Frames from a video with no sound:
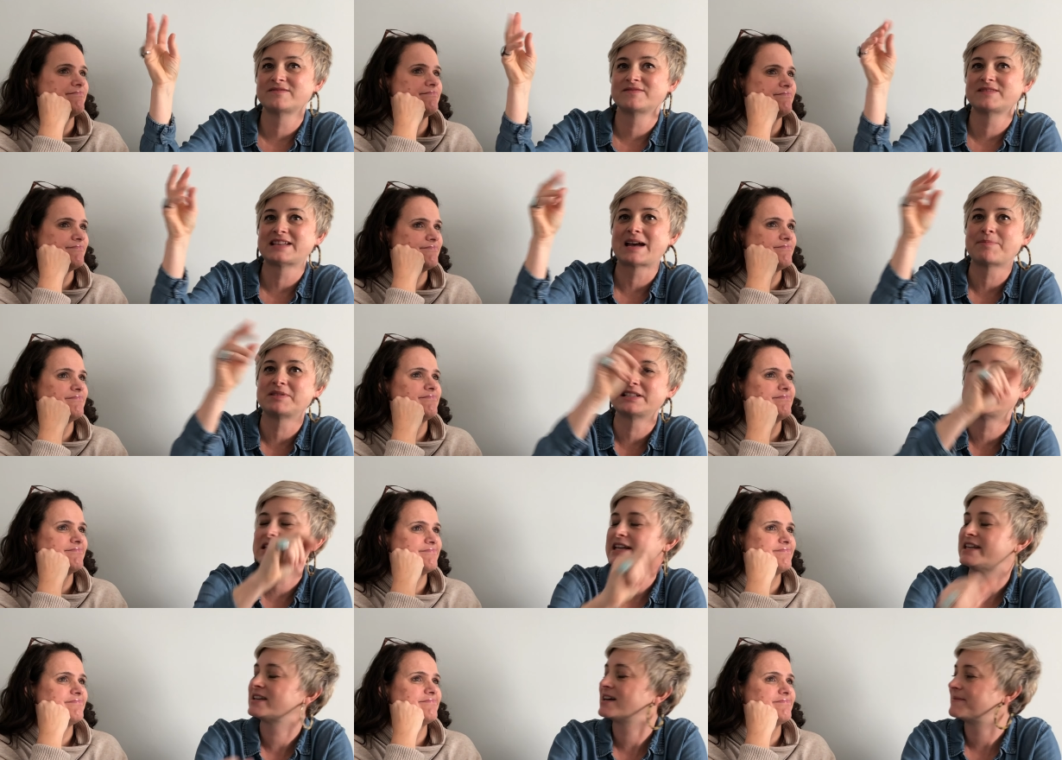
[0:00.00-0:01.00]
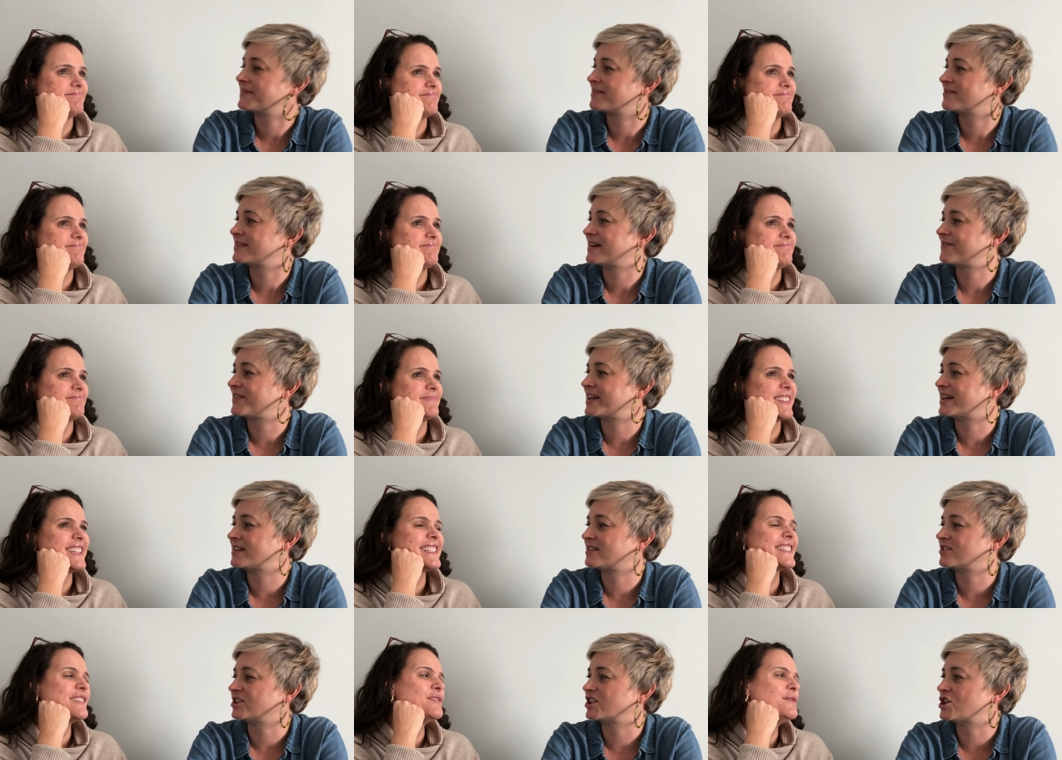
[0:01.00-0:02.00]
Speaker 1: dapply light coming through that veil.
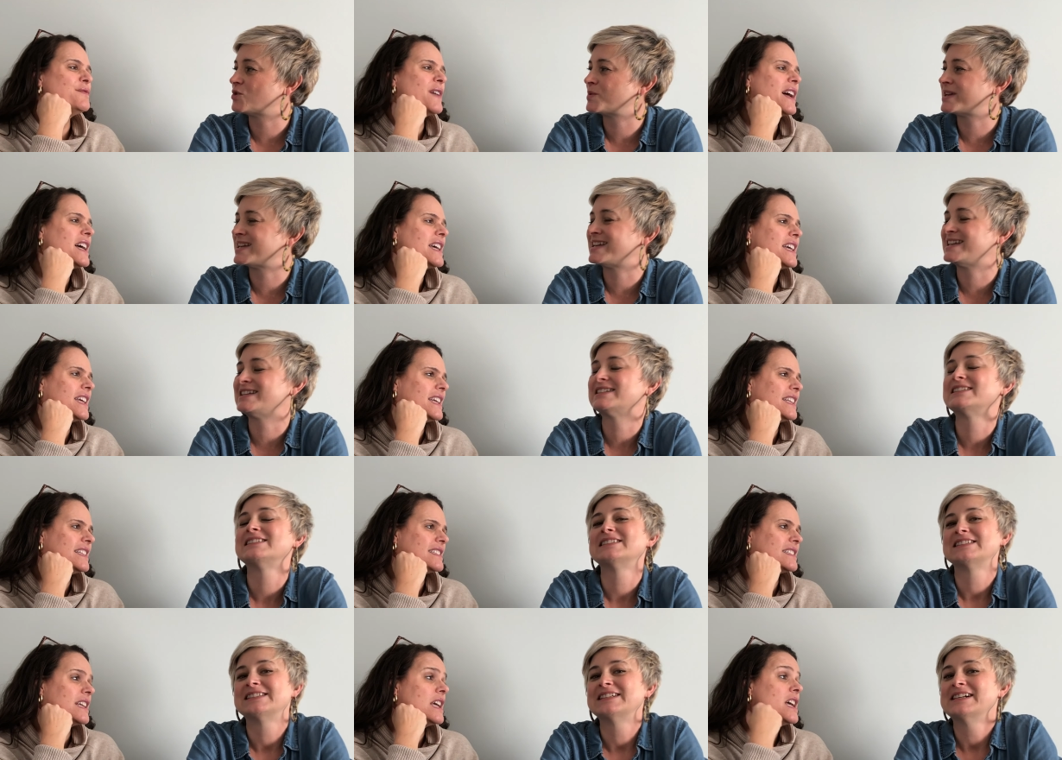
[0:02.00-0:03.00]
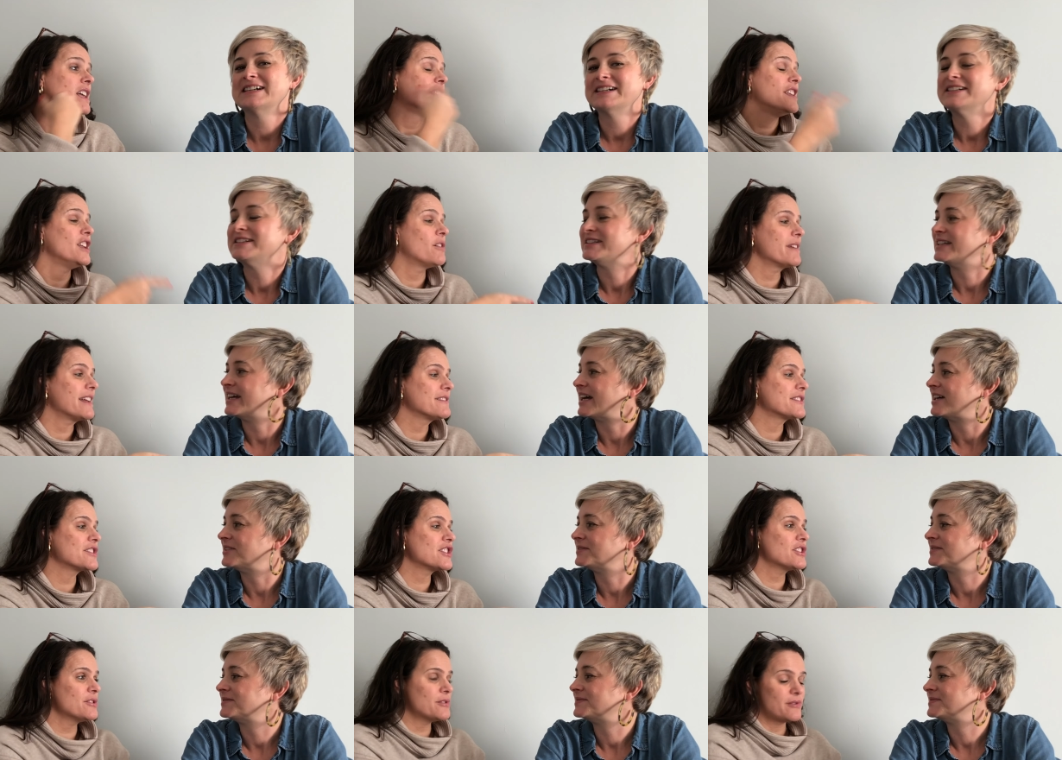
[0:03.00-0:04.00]
It's so fun. You know what yeah.
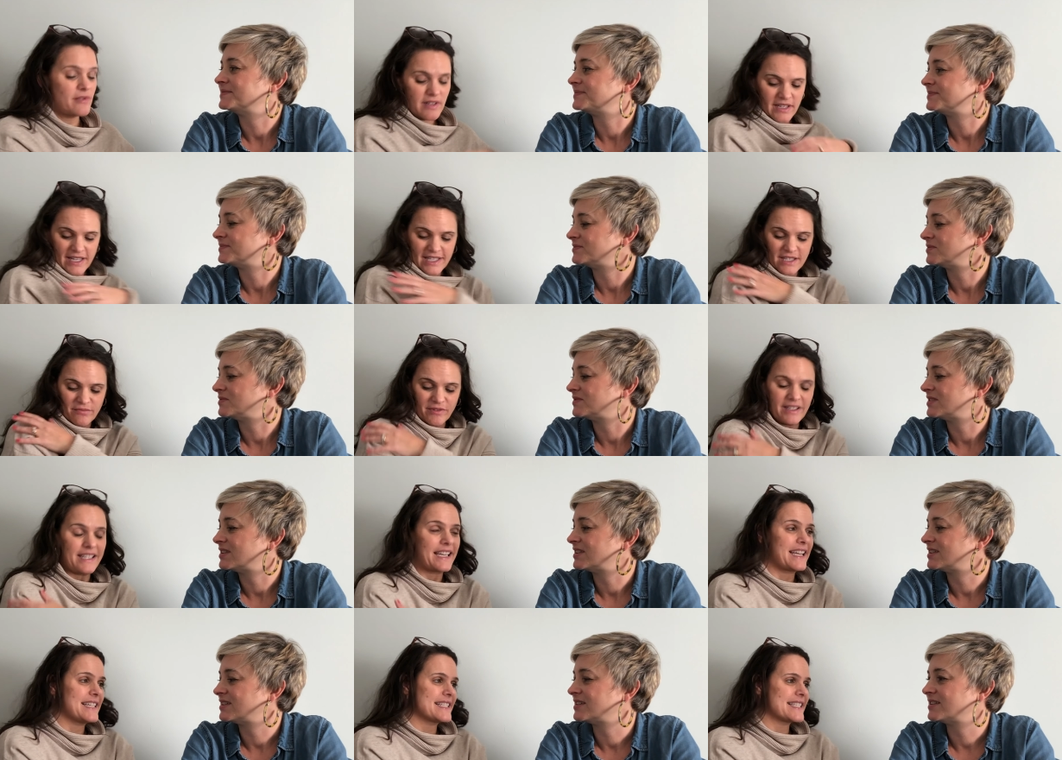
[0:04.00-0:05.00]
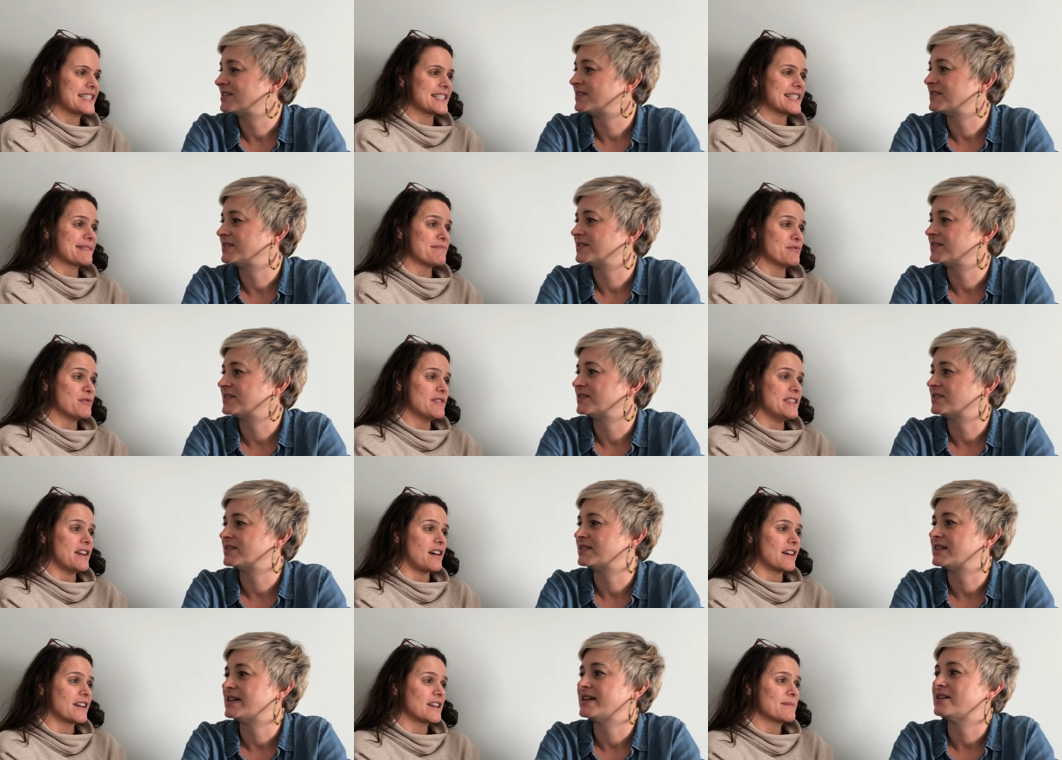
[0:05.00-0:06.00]
else
Speaker 2: too? It's really nice to smooth the
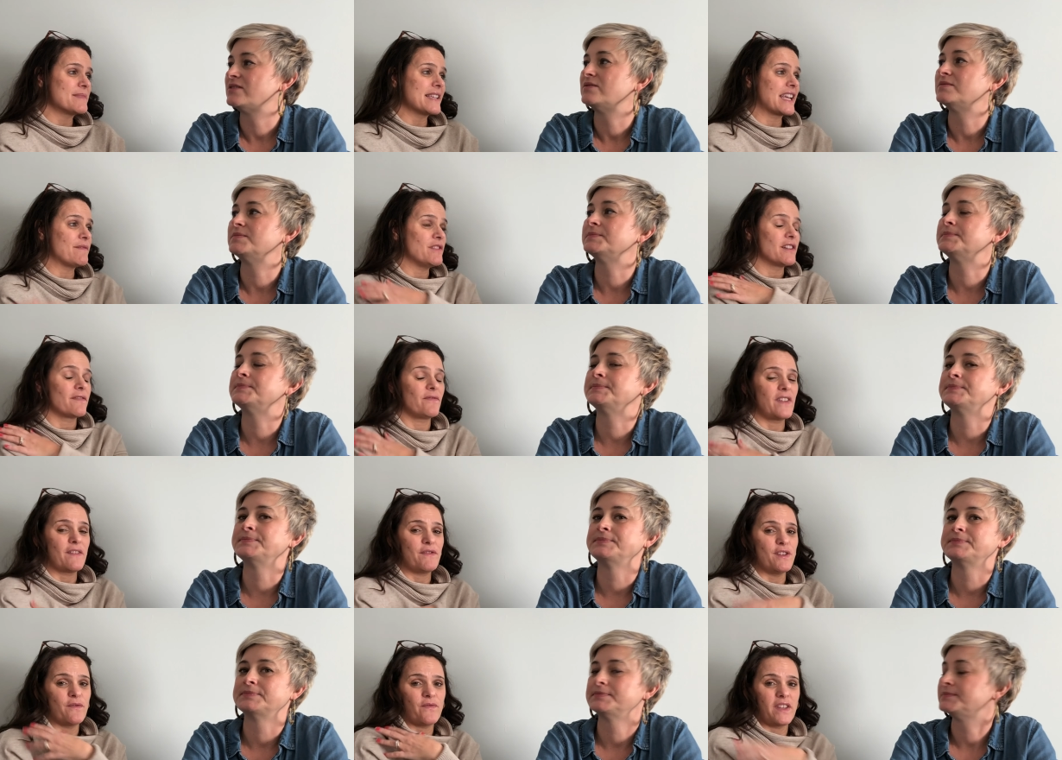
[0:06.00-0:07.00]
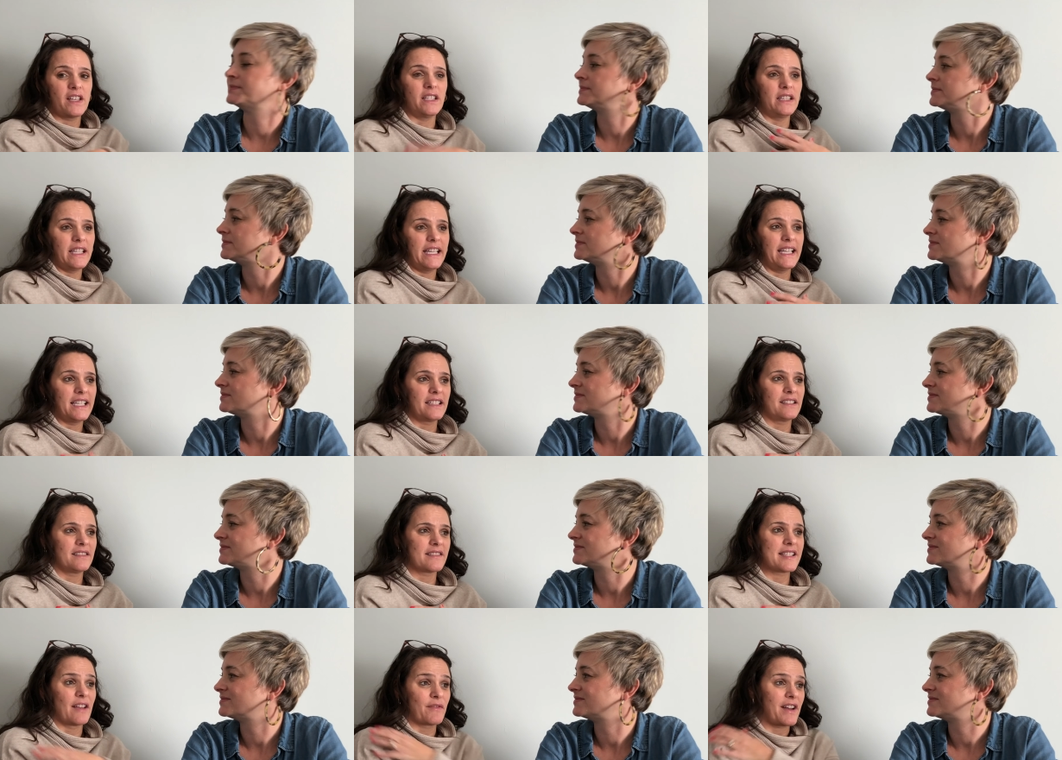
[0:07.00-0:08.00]
arms. Like if you're mm. if you mm. feel like
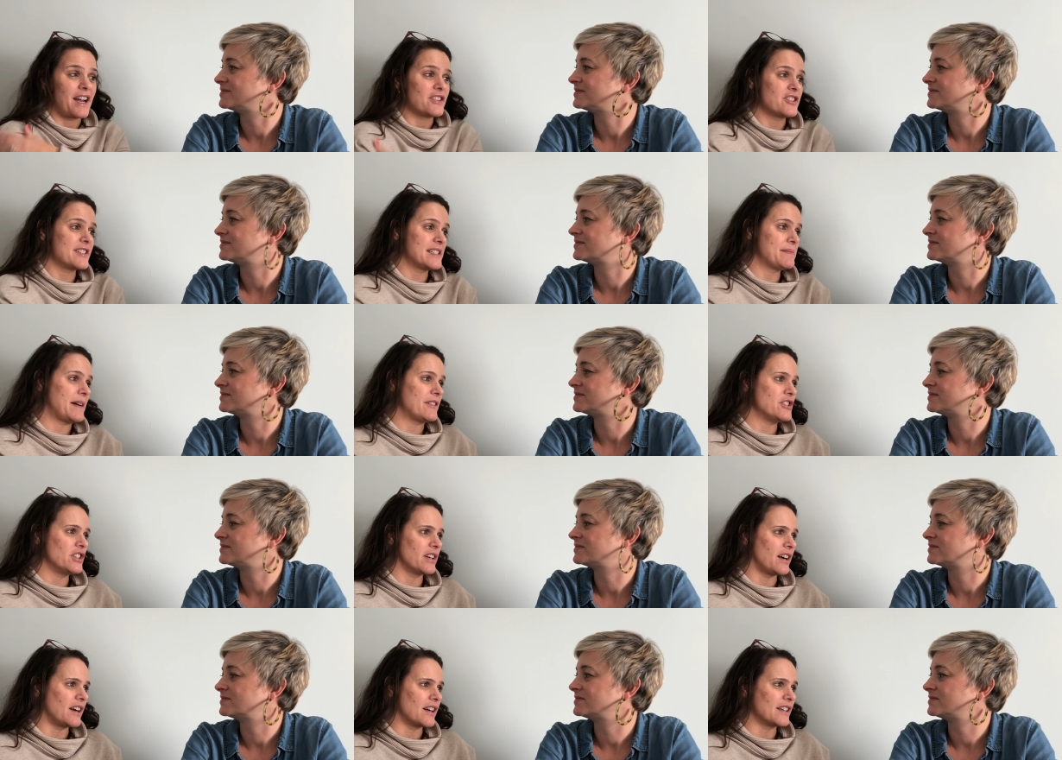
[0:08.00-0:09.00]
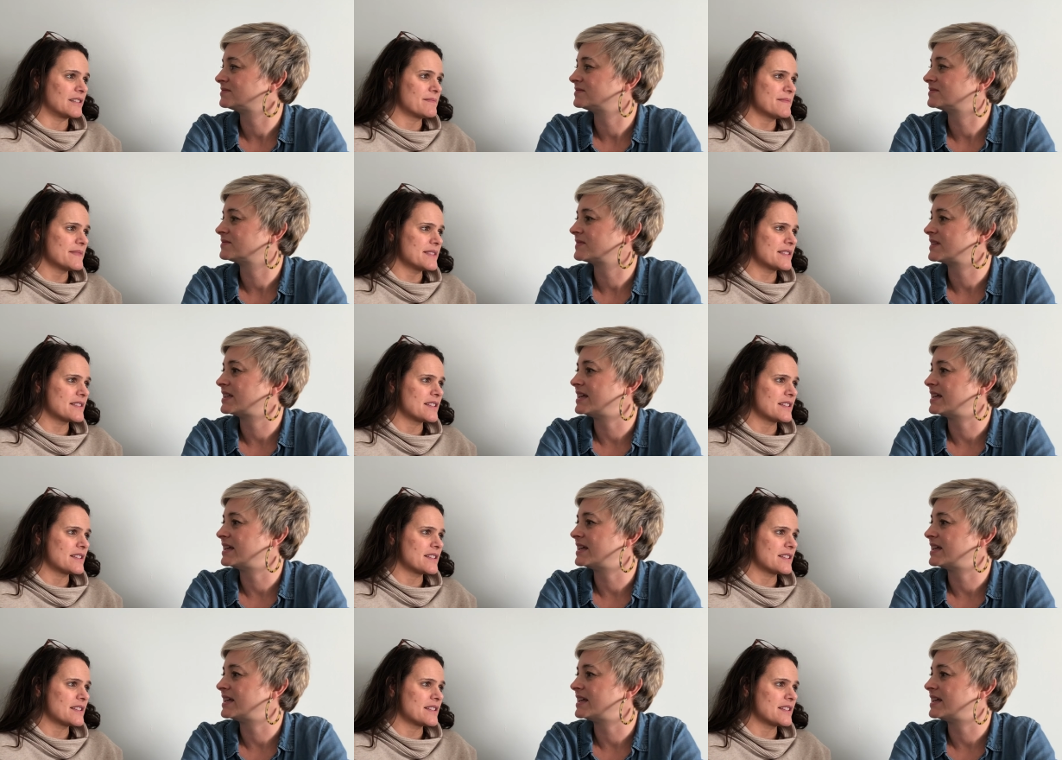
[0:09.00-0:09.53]
self conscious about your arms,